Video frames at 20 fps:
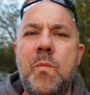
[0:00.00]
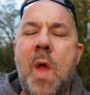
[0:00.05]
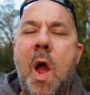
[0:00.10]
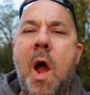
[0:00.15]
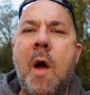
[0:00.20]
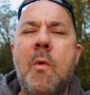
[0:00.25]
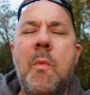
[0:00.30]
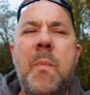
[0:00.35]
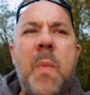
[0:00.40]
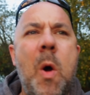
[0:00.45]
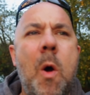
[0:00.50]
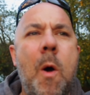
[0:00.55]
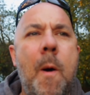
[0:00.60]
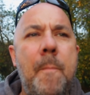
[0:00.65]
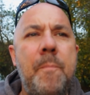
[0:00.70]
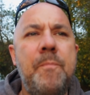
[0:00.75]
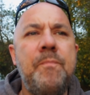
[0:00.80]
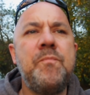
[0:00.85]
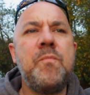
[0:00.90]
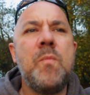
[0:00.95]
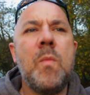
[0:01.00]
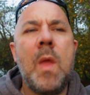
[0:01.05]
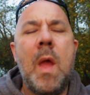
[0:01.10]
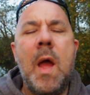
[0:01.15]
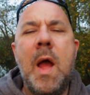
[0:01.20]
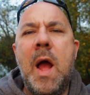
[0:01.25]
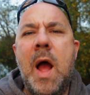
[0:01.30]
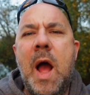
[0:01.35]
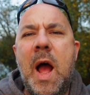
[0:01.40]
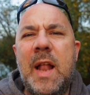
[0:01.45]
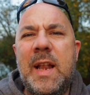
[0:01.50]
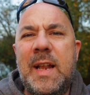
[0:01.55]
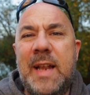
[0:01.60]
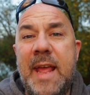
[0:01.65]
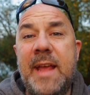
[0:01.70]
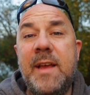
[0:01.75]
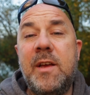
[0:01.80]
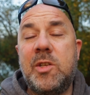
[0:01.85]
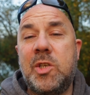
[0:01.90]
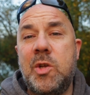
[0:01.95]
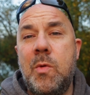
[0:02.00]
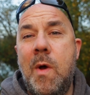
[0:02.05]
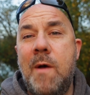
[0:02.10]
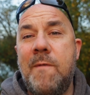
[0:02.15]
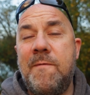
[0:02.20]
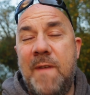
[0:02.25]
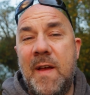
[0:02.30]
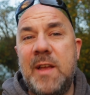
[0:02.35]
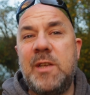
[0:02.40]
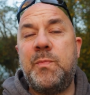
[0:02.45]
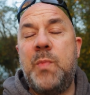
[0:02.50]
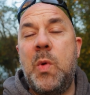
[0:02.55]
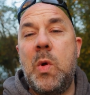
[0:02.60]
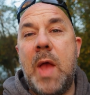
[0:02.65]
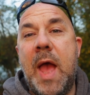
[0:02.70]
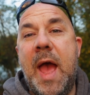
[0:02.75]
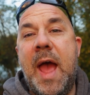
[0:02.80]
I will put link to her Facebook